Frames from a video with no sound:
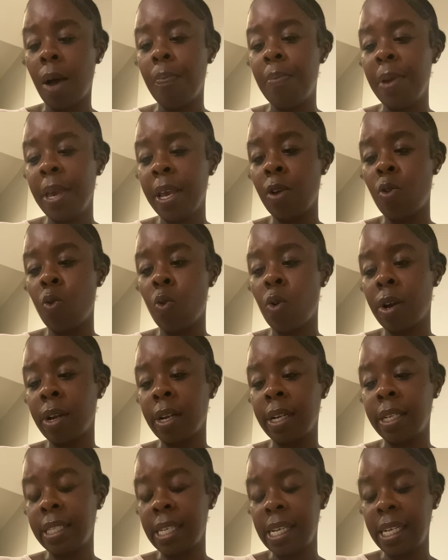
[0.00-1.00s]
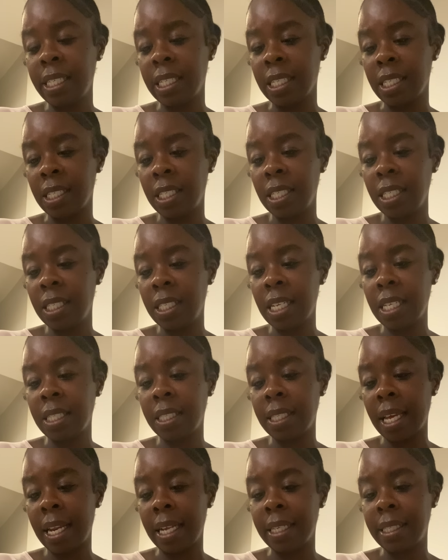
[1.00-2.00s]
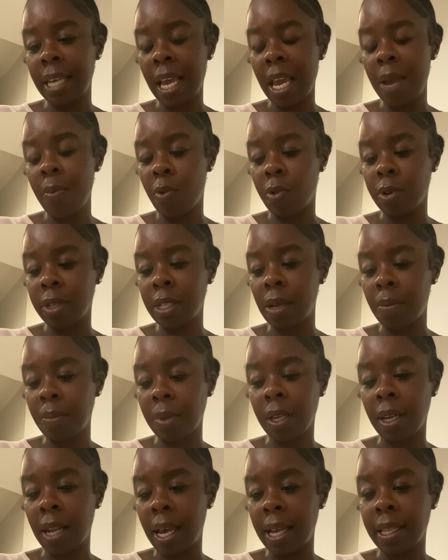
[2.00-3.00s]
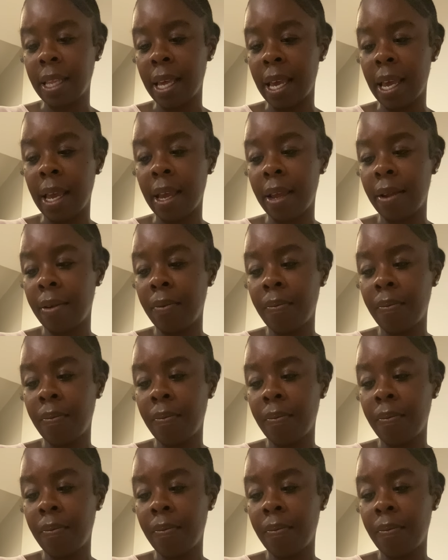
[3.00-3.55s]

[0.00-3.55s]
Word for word: big organization. She sits at a table or something like that.